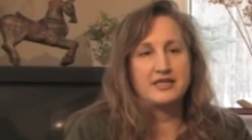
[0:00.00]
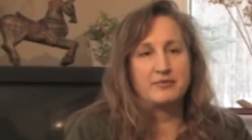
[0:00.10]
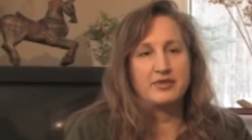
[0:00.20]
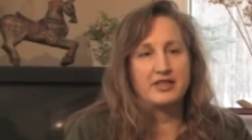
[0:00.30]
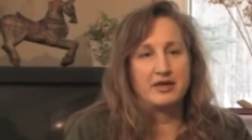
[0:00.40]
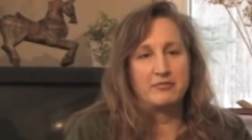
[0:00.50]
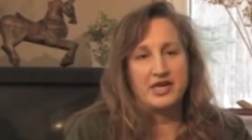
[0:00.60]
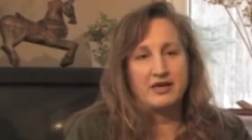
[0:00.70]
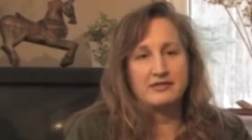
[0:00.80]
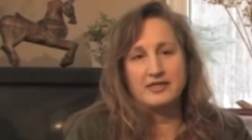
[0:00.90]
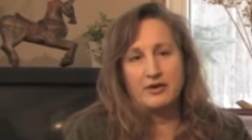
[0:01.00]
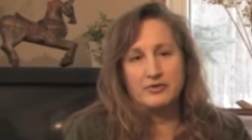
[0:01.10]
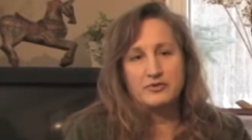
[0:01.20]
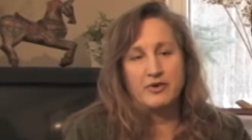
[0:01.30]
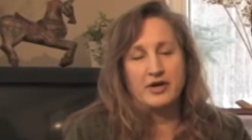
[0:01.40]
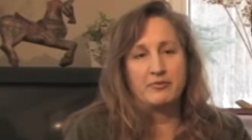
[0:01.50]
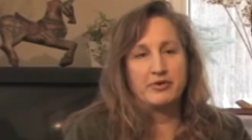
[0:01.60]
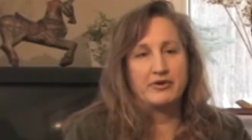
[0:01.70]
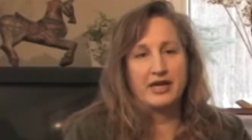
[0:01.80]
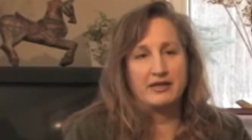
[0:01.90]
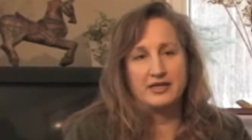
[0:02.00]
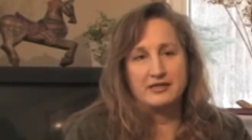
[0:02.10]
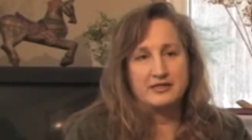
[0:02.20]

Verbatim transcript: type of thing because that was right up her alley